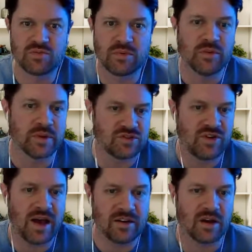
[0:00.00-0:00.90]
reviewing
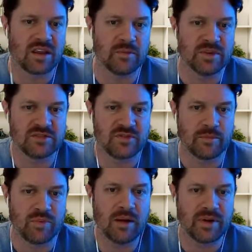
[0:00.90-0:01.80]
strata documents for a
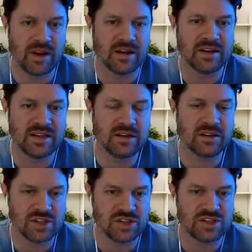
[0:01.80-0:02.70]
property and a deal
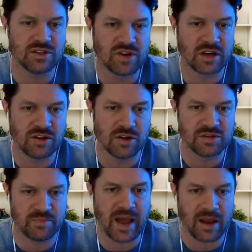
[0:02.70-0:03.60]
that she's still trying to close
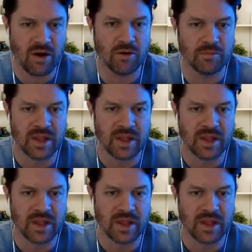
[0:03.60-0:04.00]
back home.